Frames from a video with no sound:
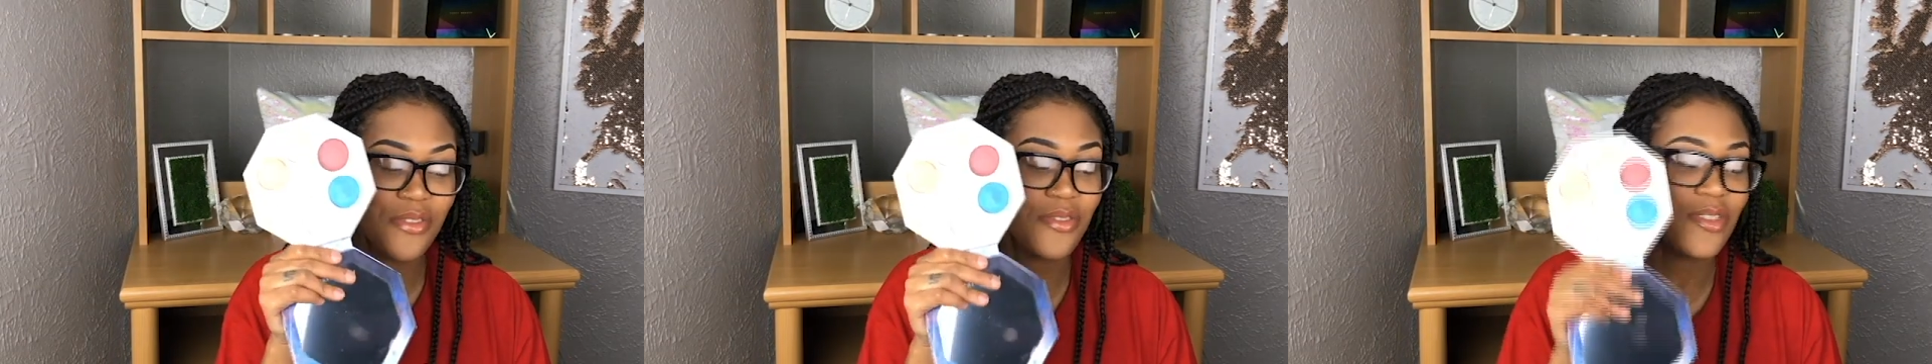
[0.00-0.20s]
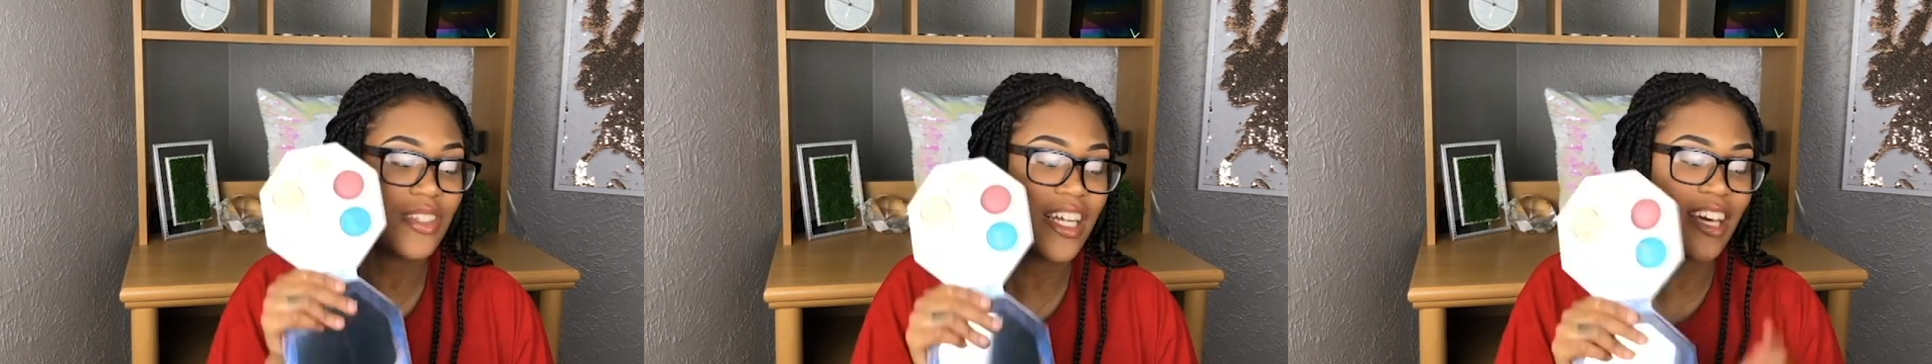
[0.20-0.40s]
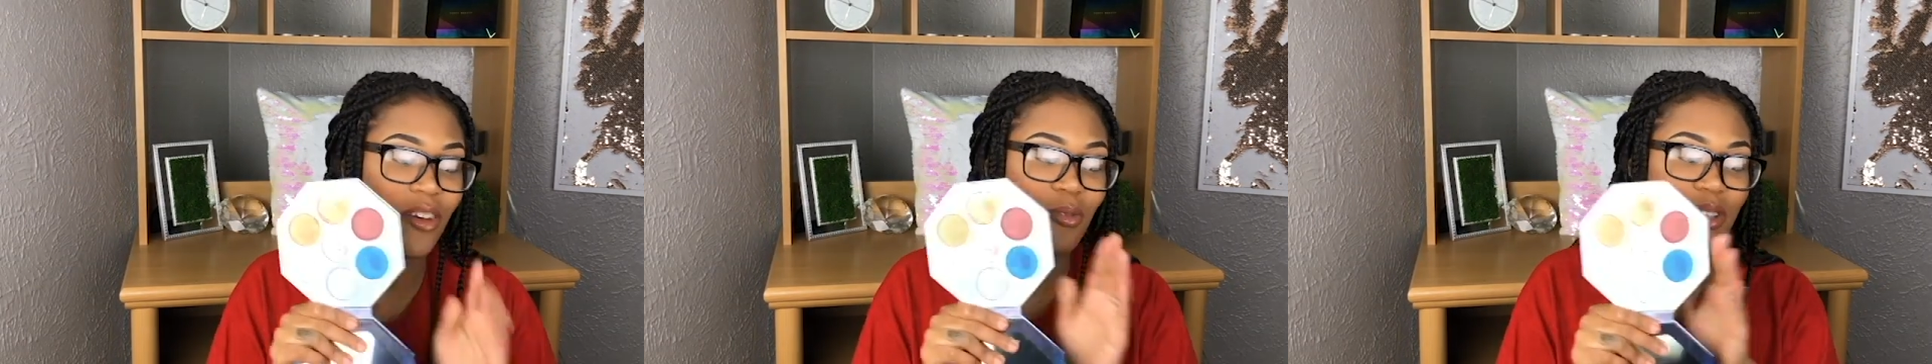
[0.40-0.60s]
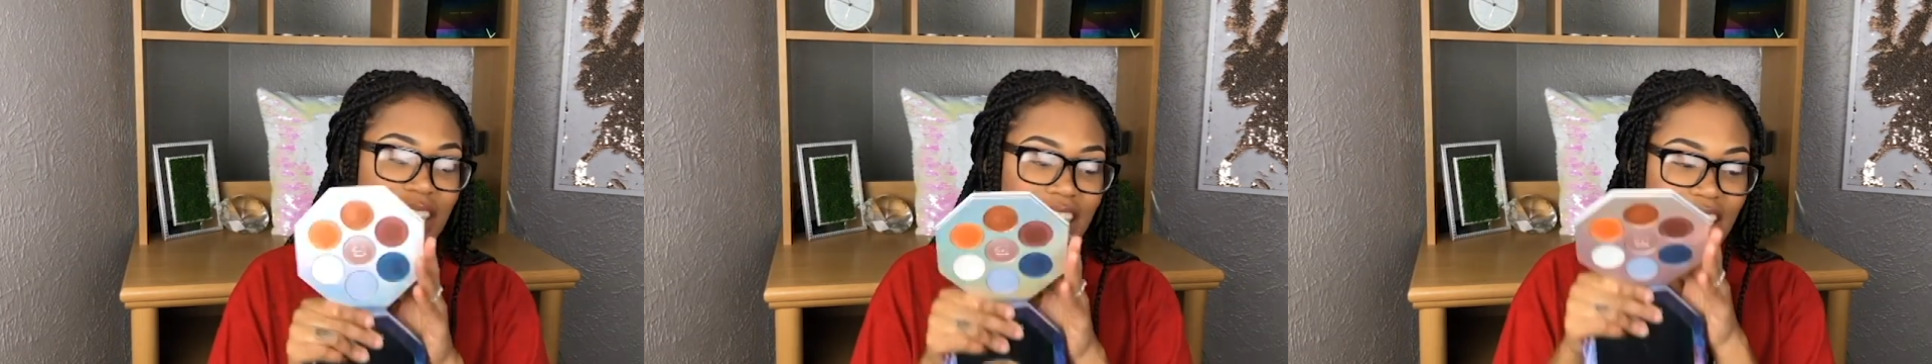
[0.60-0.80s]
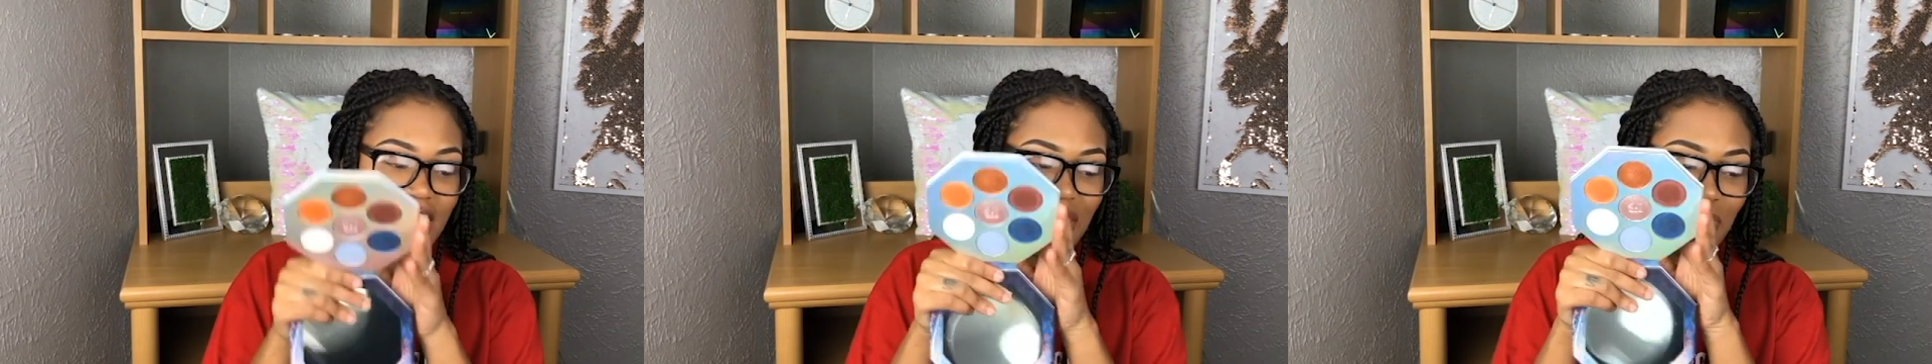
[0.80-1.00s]
Now, with
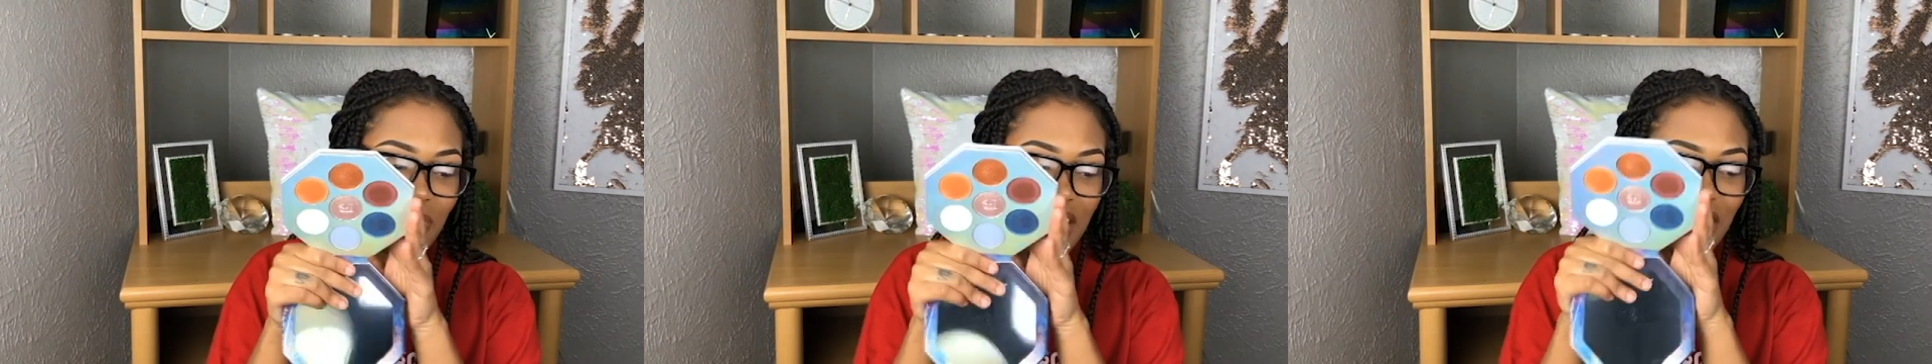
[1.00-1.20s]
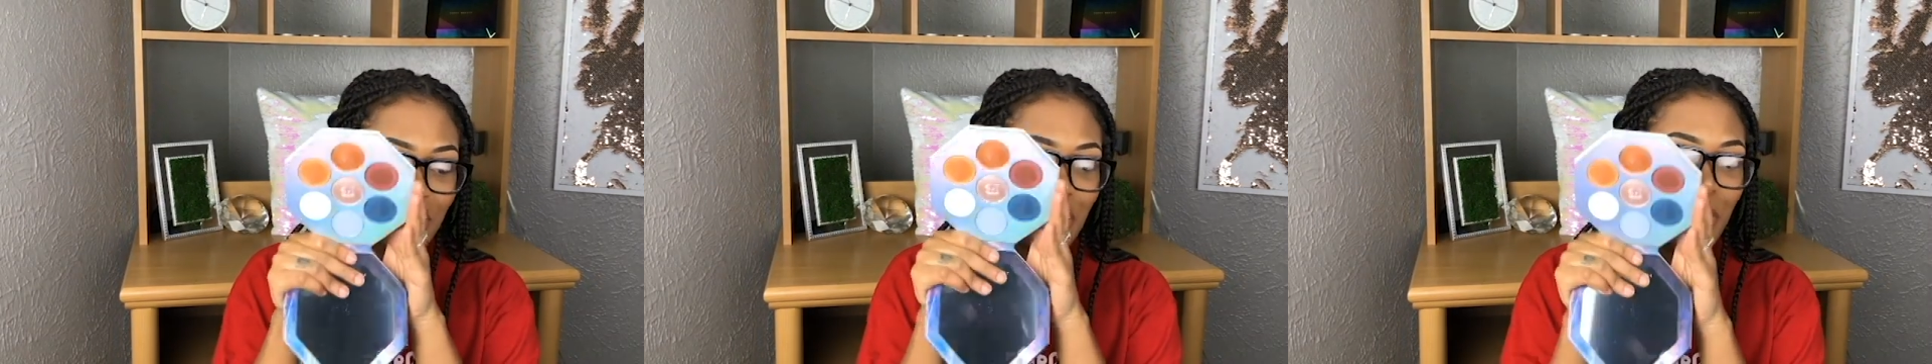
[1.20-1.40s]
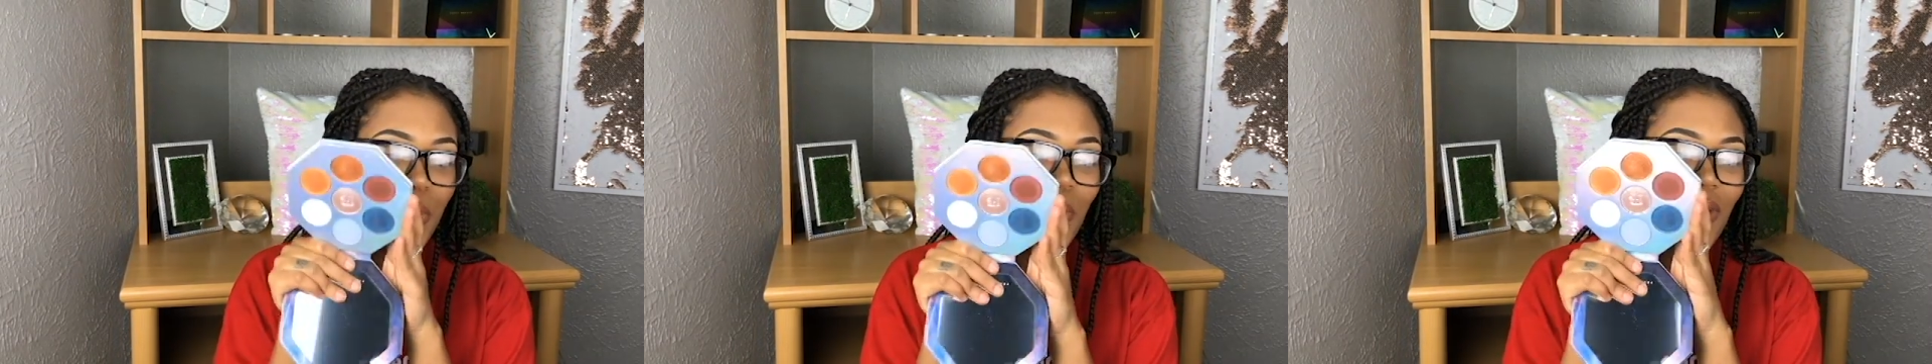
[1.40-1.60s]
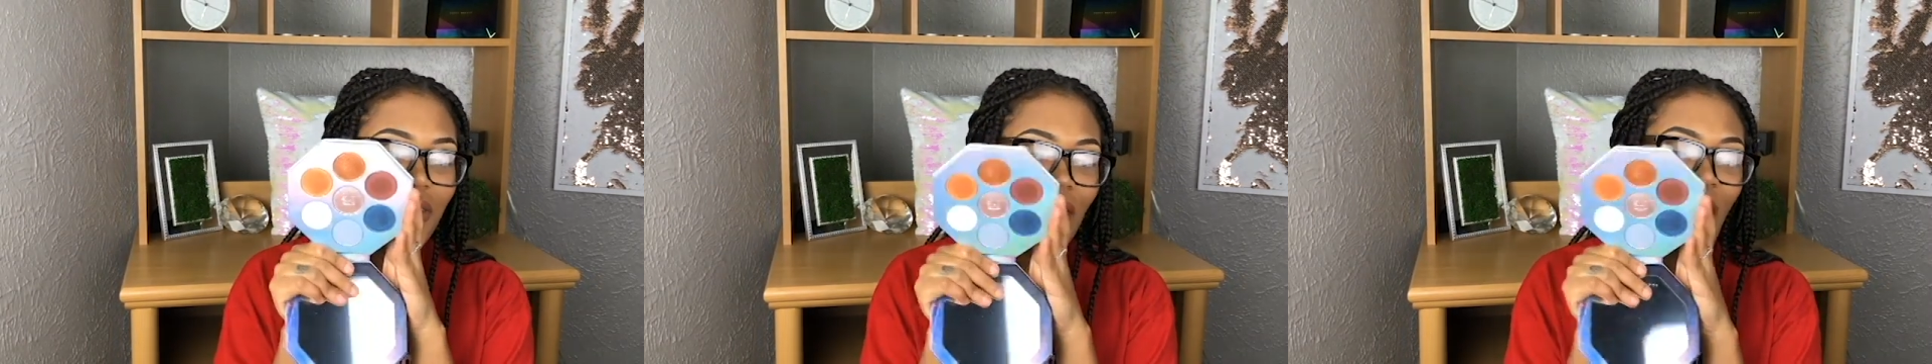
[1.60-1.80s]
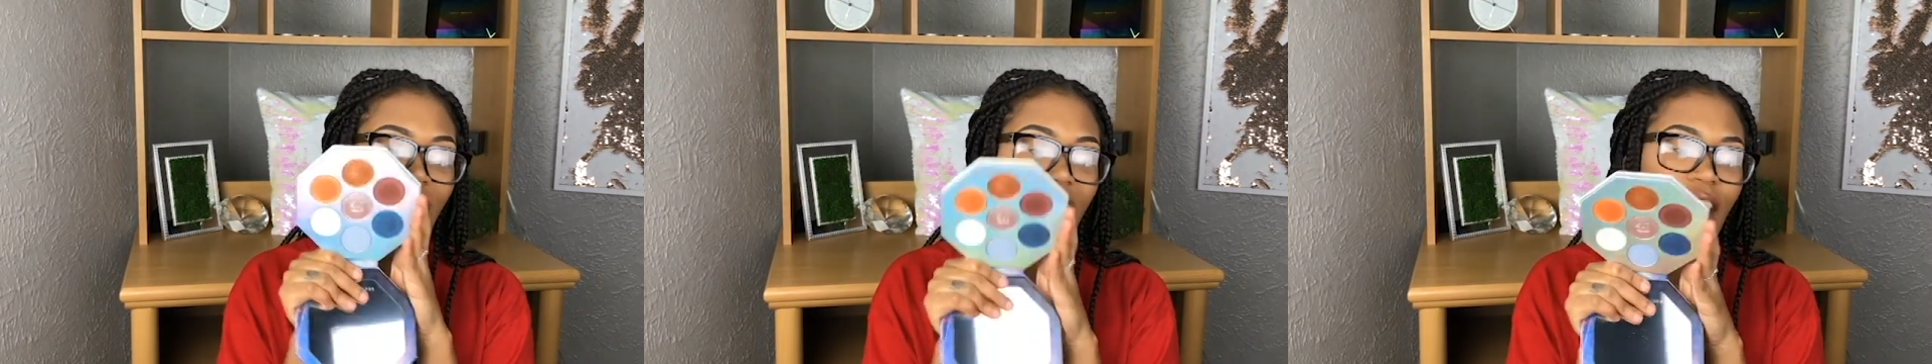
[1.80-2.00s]
this one, you will
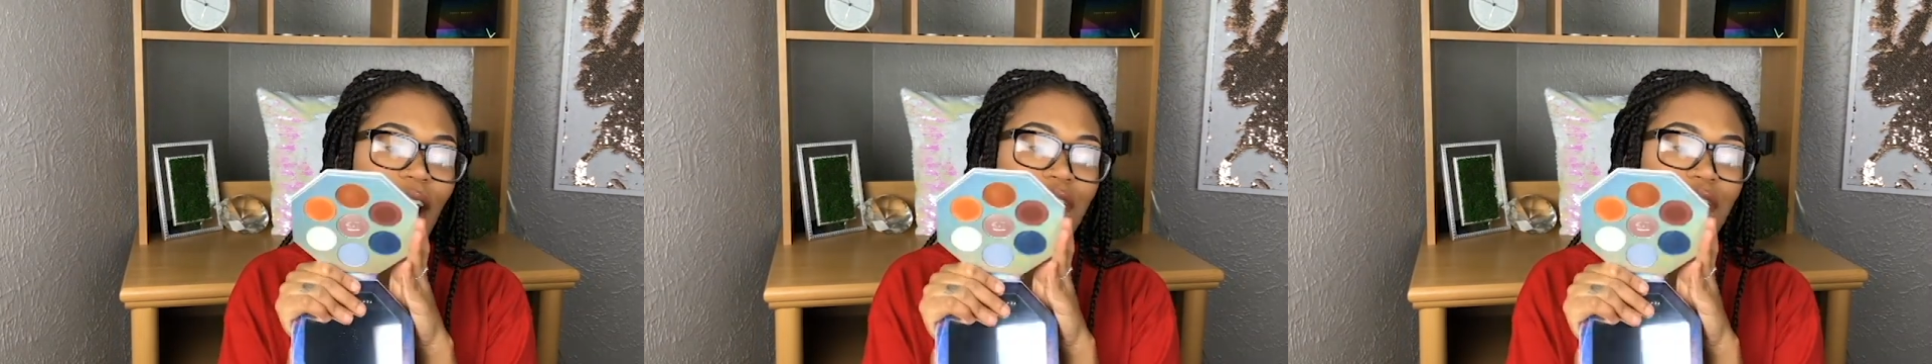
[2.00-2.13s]
have